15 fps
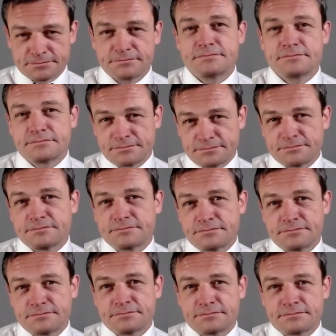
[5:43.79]
I would
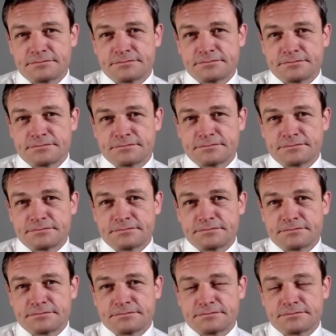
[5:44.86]
really like all of
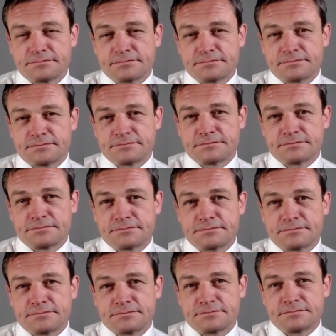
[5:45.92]
us as market
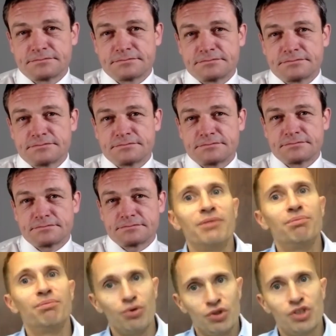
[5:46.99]
participants to
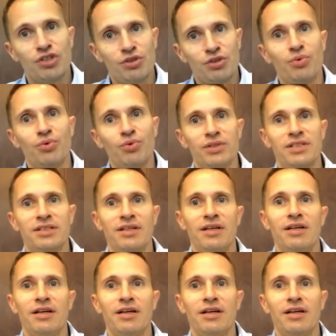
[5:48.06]
push towards